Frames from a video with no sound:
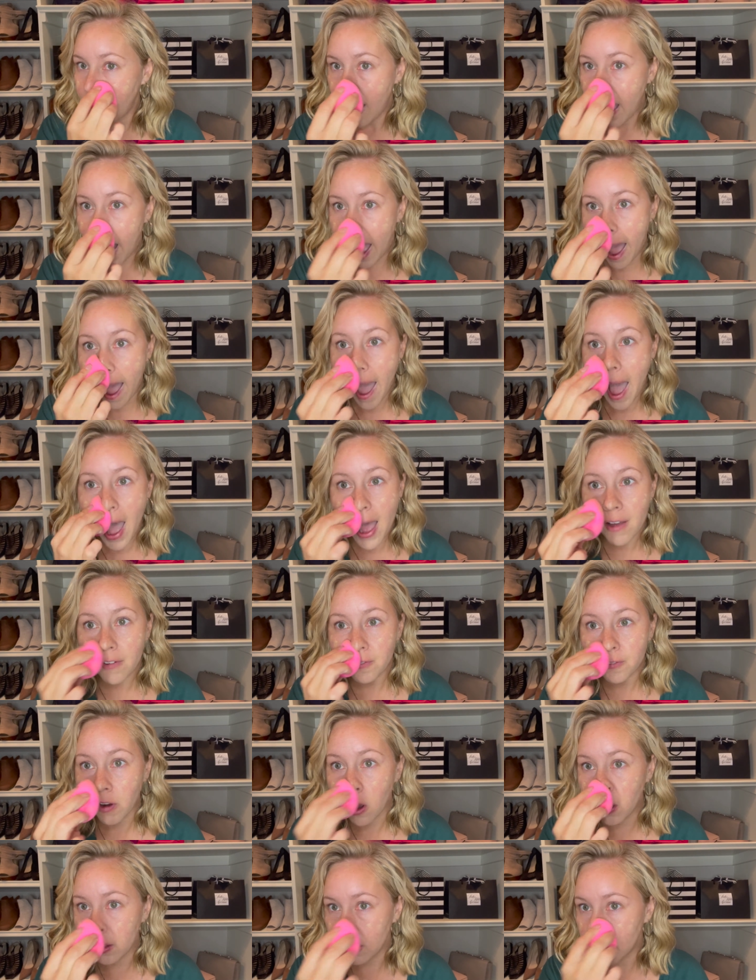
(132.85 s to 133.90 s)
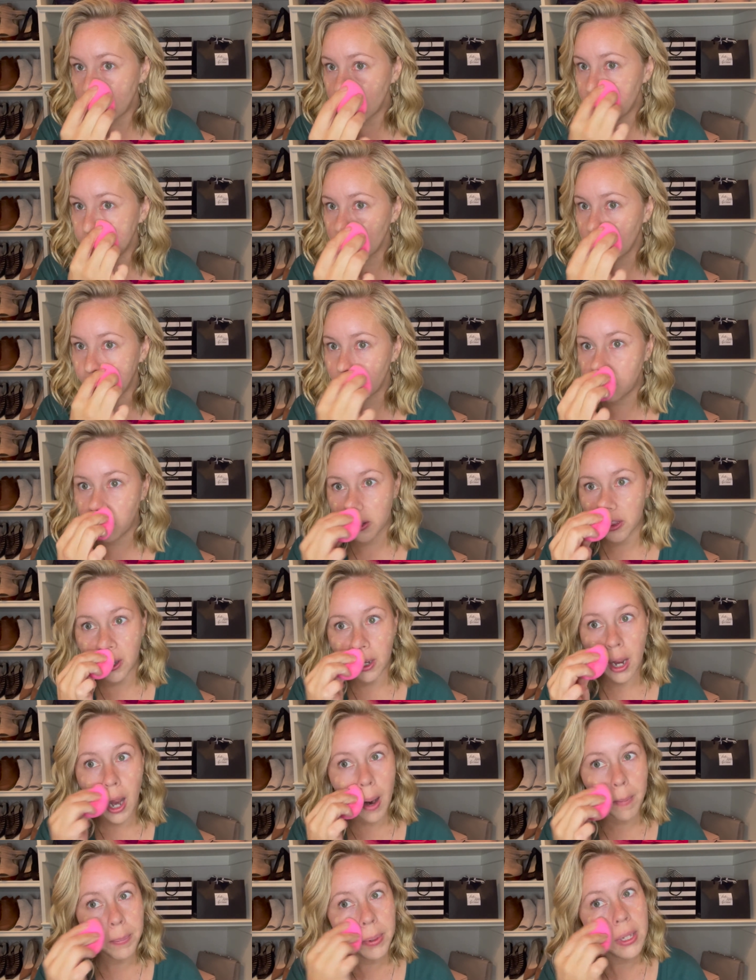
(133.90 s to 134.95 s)
I have fallen in love with a
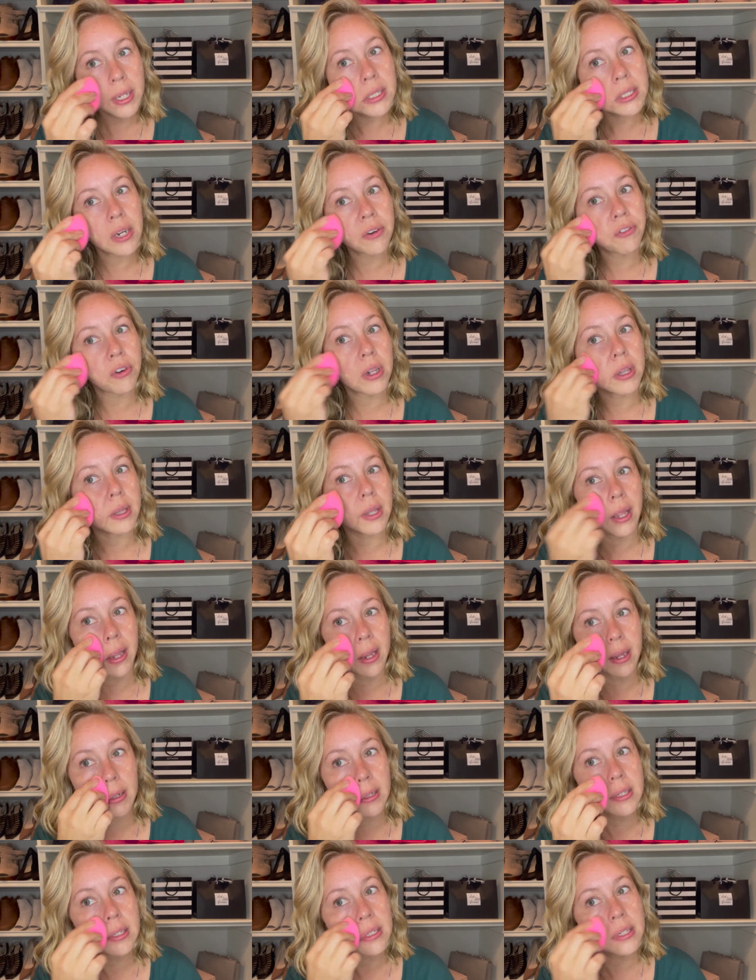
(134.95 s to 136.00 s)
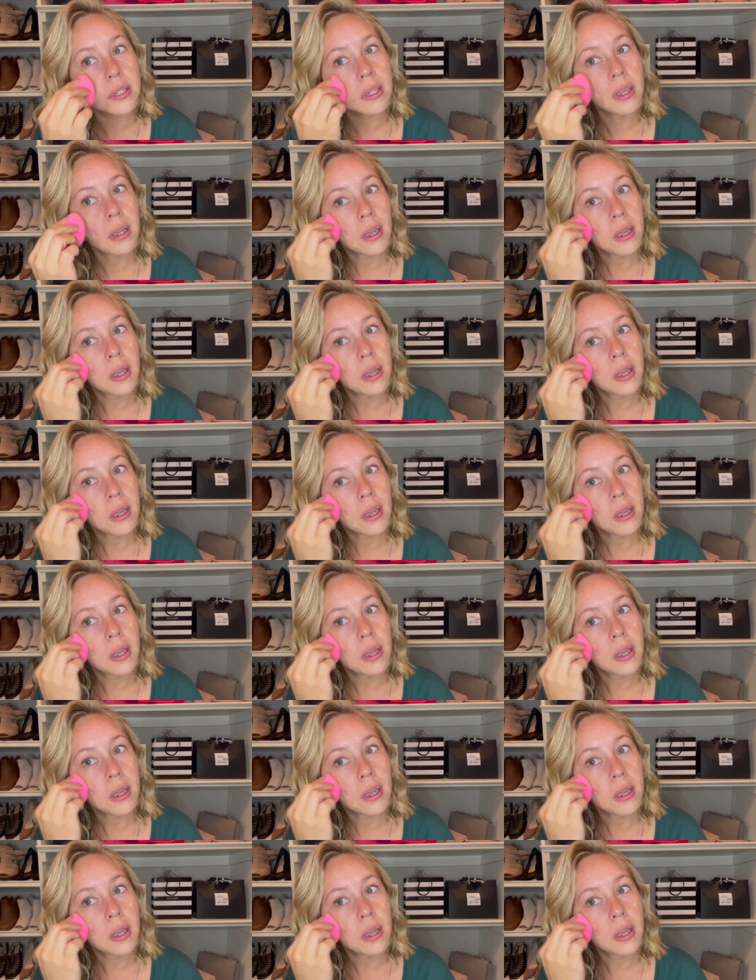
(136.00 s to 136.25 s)
couple of different things